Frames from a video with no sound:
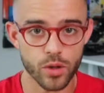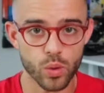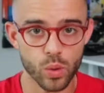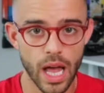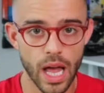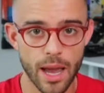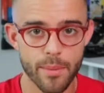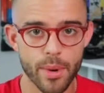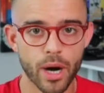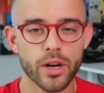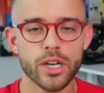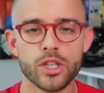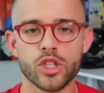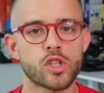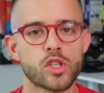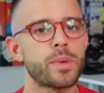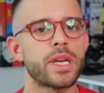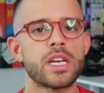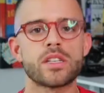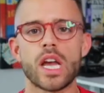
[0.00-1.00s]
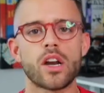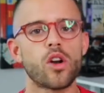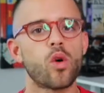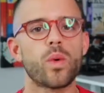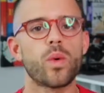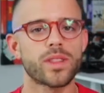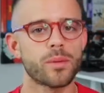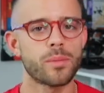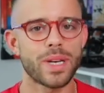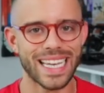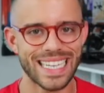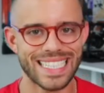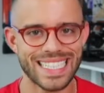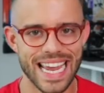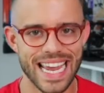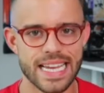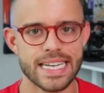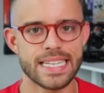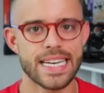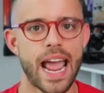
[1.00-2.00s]
library just because I don't want them to get
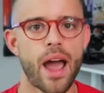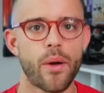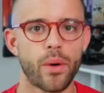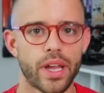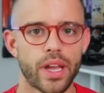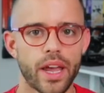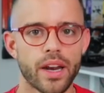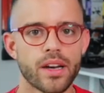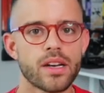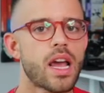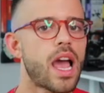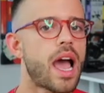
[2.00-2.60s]
taken down again.